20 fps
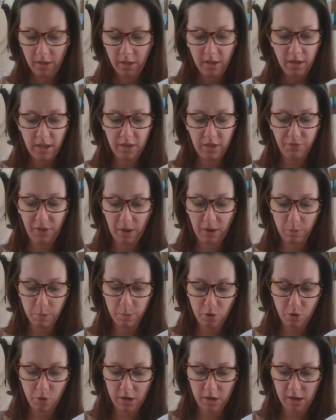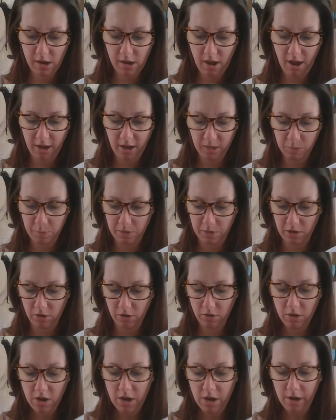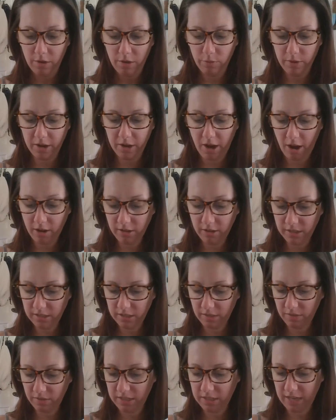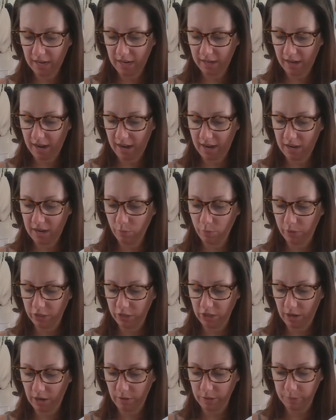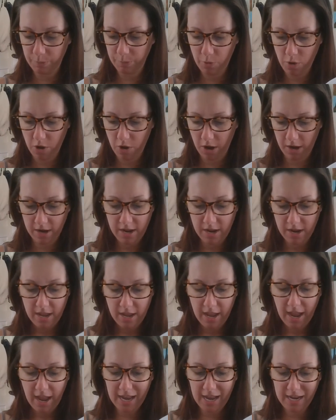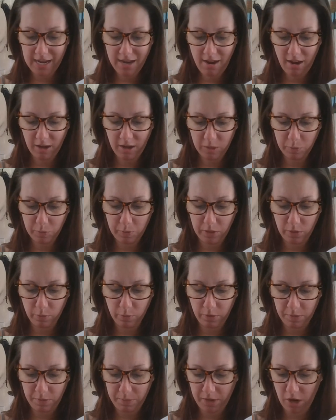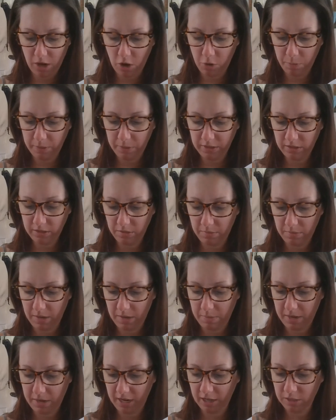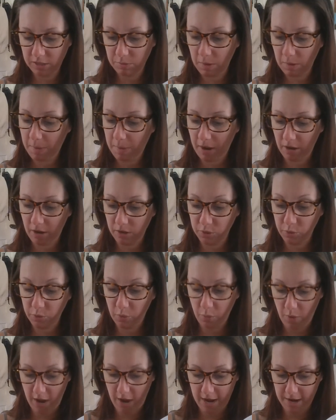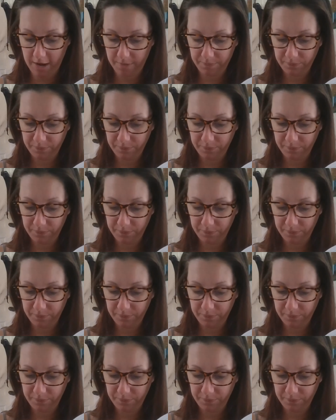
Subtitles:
If I were born in a hospital, regardless of the decade in which I was born, any hospital would be open to me because my parents were white.